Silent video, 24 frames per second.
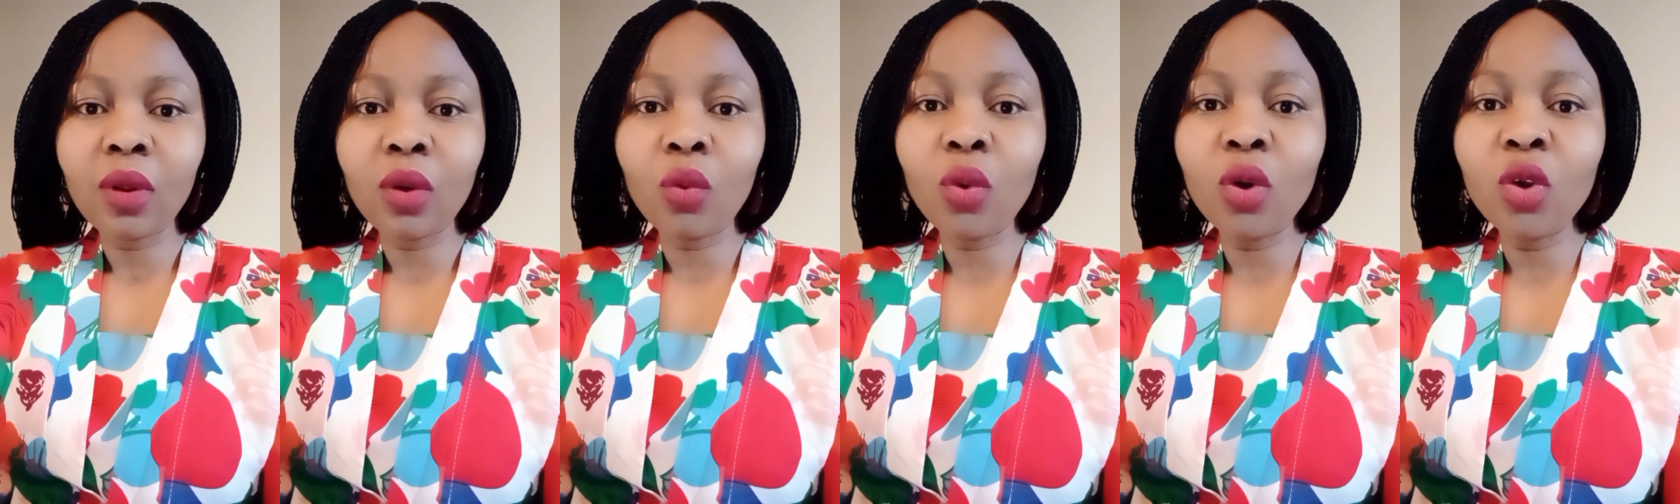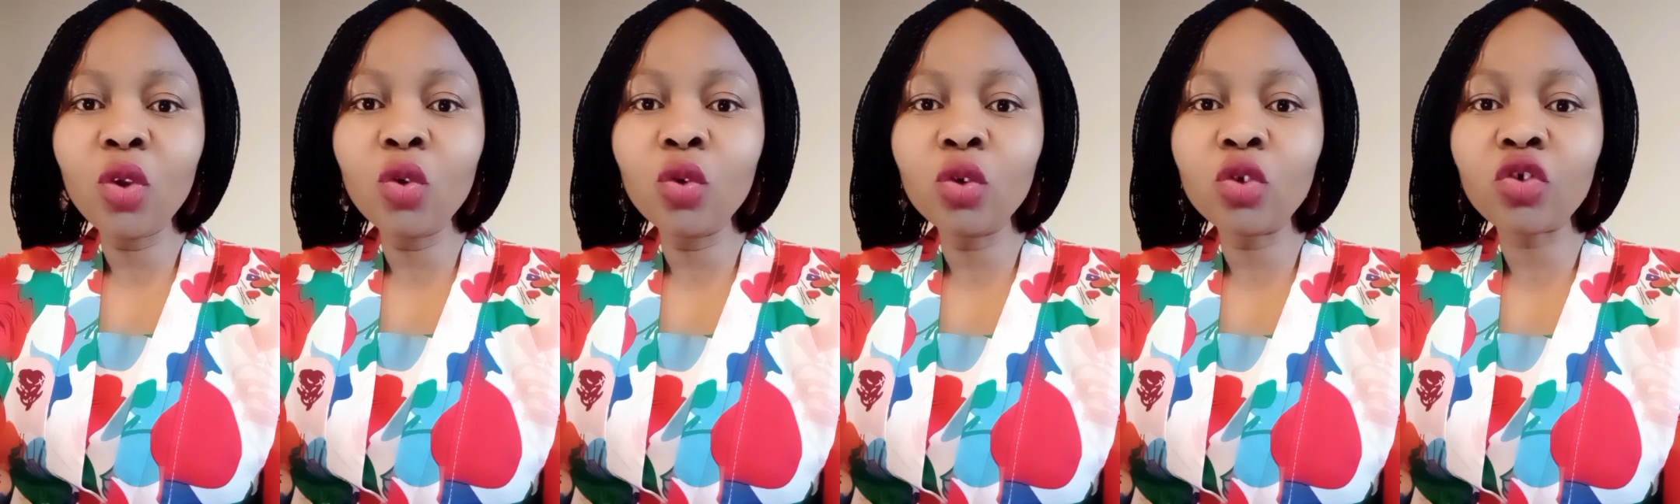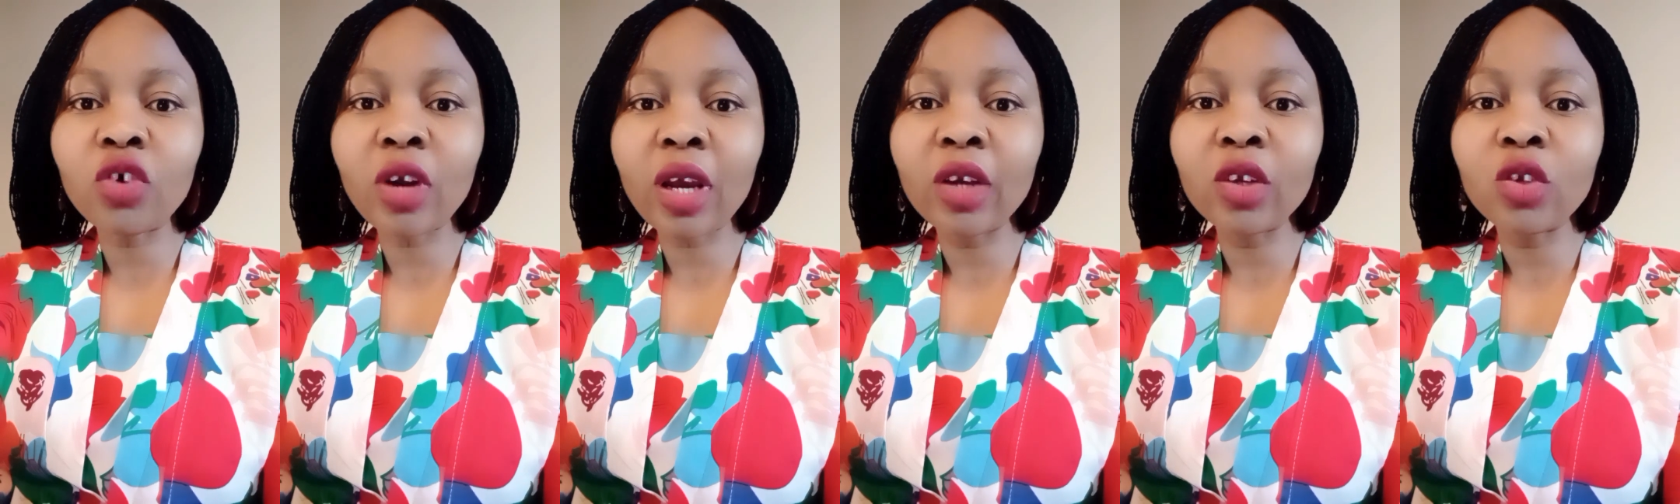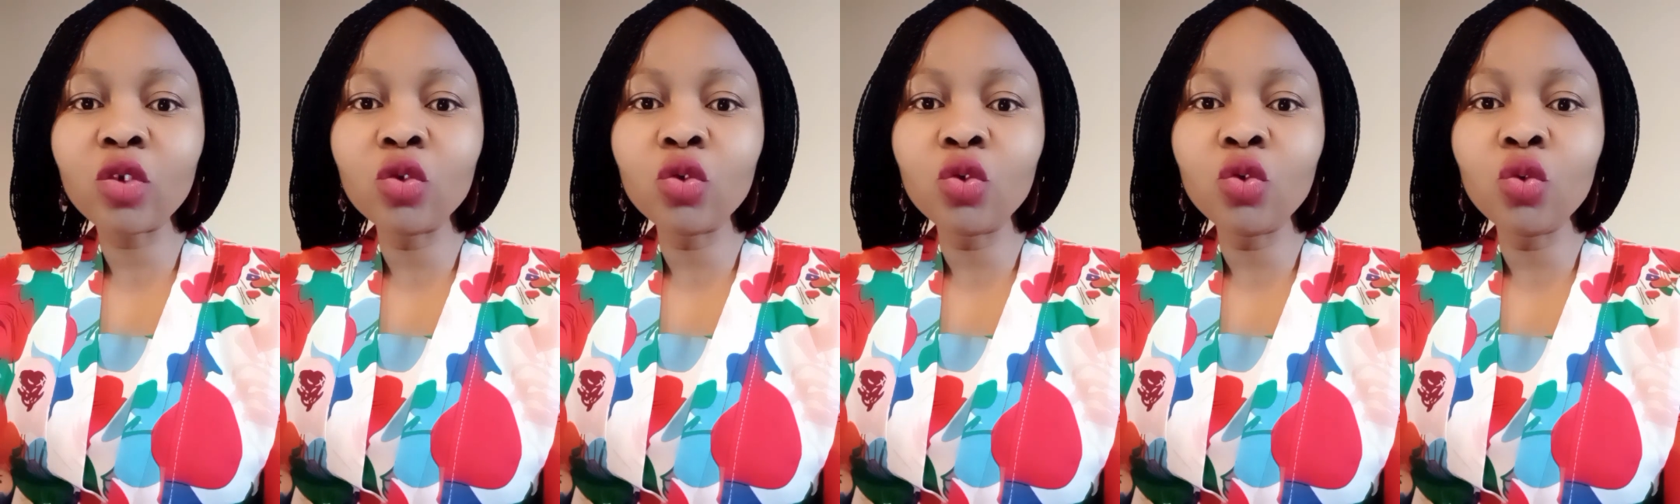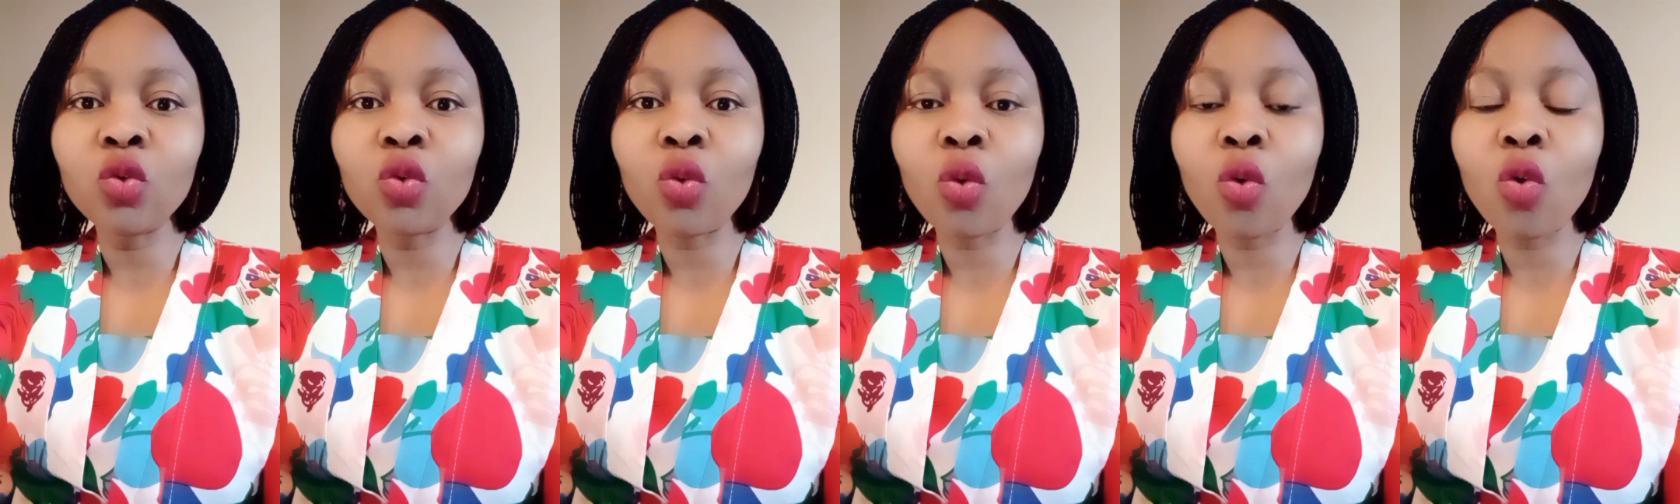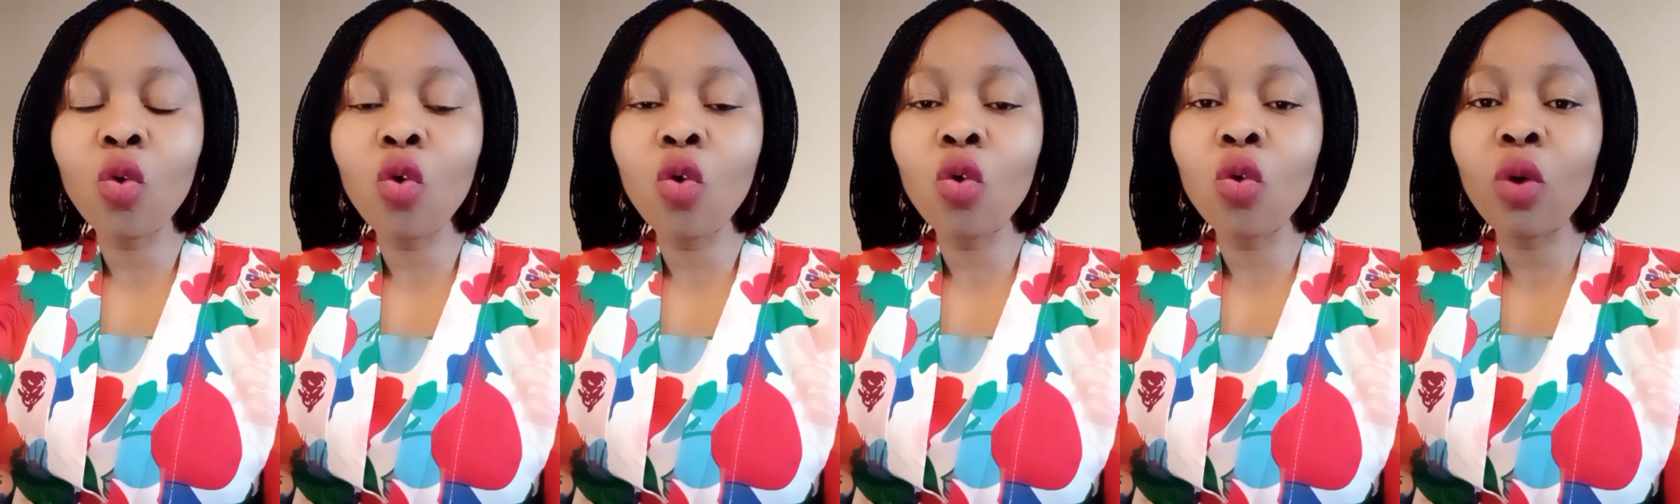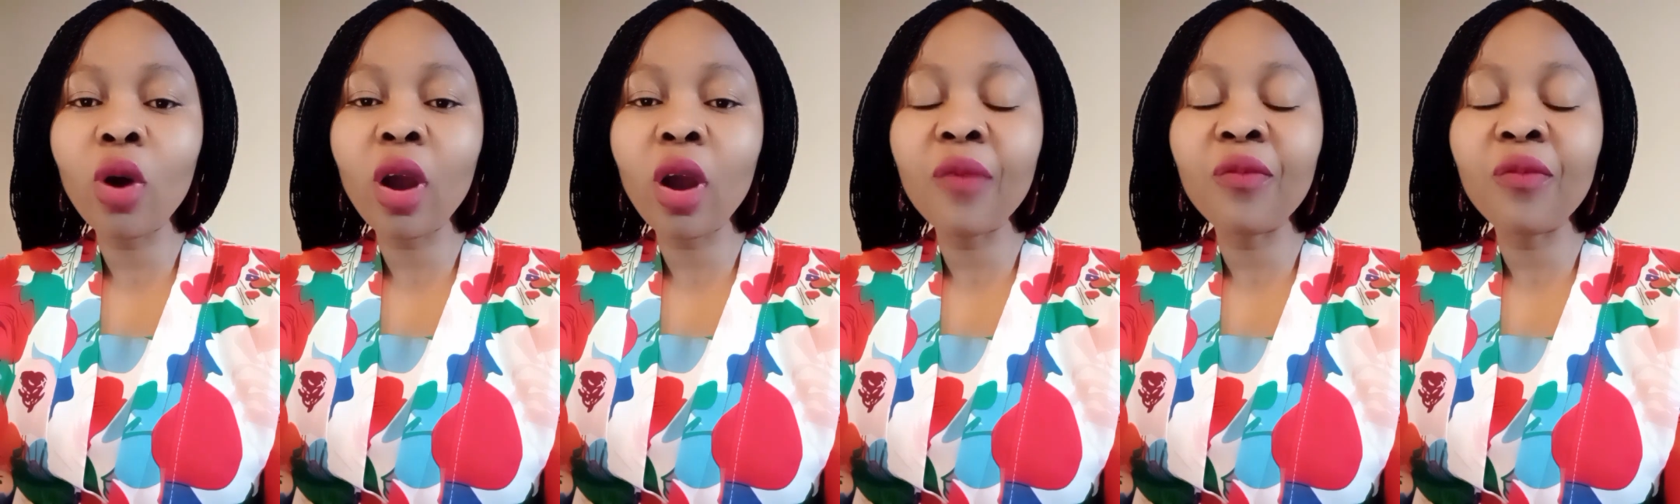when you try to do all